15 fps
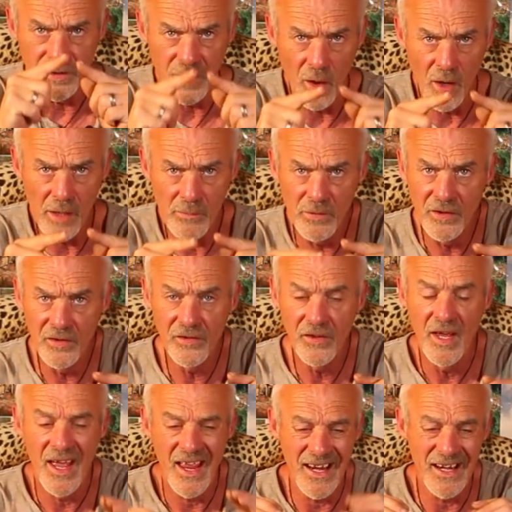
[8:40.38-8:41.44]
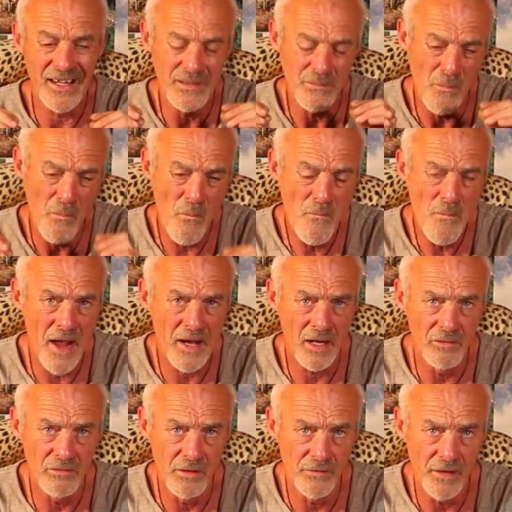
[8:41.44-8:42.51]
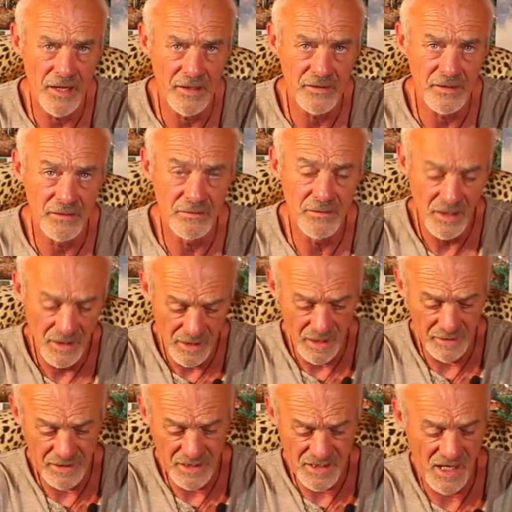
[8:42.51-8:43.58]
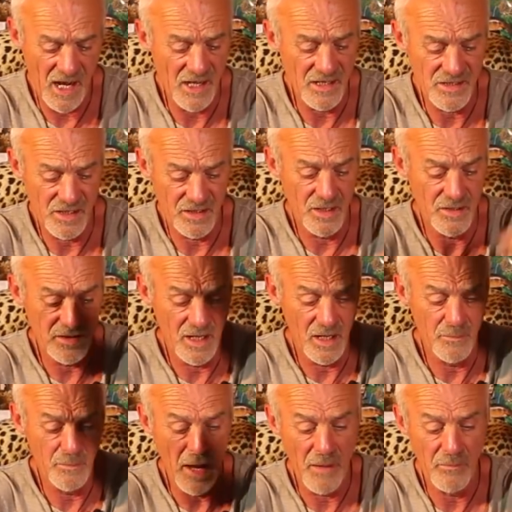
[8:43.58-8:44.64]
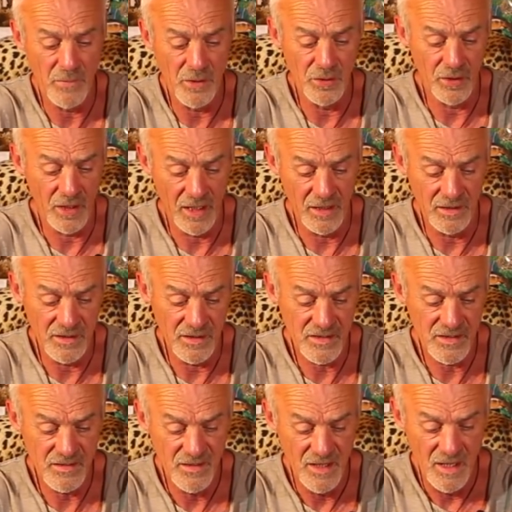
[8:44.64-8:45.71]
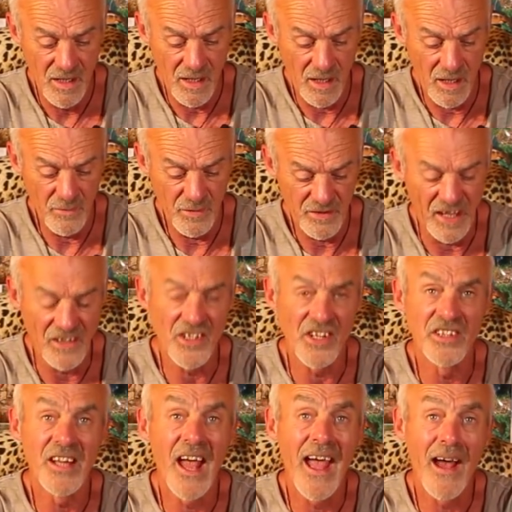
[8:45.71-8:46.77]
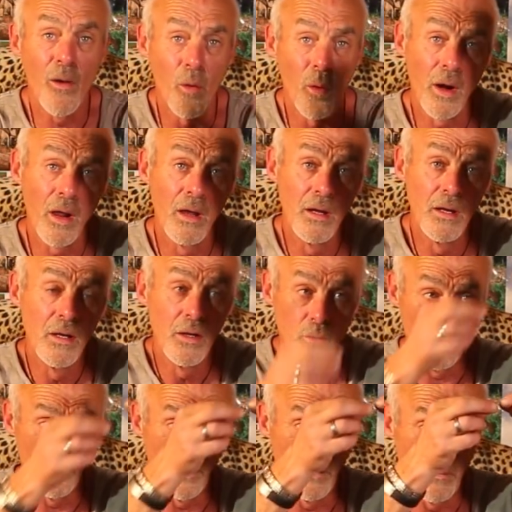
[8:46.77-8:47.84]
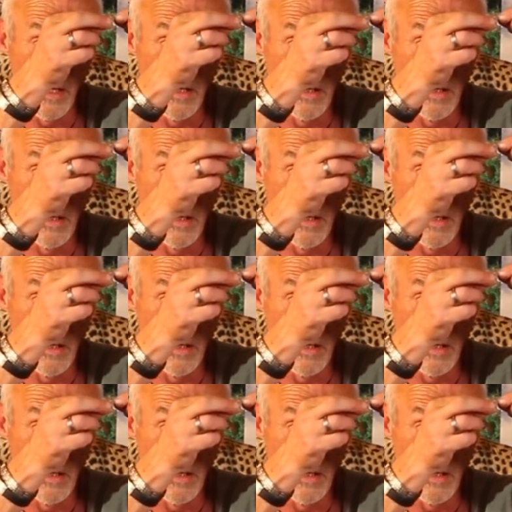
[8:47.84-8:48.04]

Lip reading: of diamonds. It is mega reflective. And these canes I use are like bamboo canes. It's actually dowel with a